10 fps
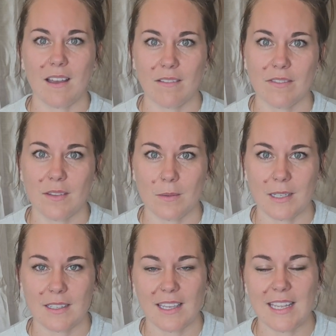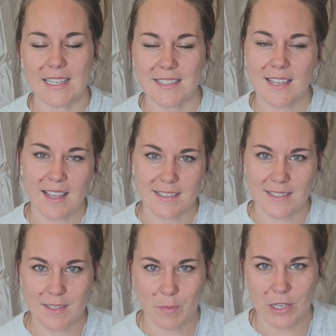of the work in its
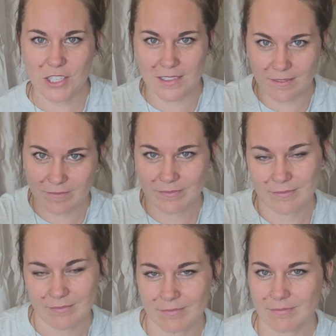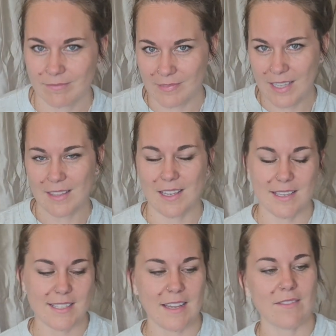highest expression. I think
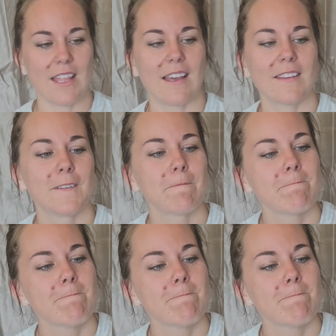I saved that.